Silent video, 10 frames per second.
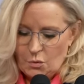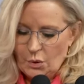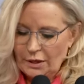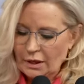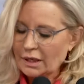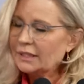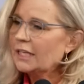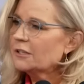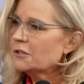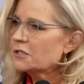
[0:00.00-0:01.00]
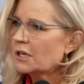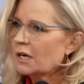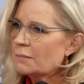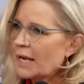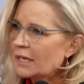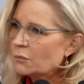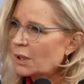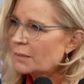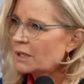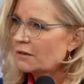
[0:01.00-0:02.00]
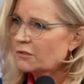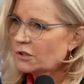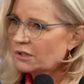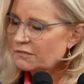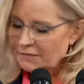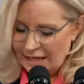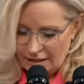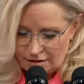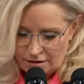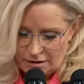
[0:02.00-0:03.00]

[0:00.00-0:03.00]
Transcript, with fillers: where our leaders are men and women of good faith,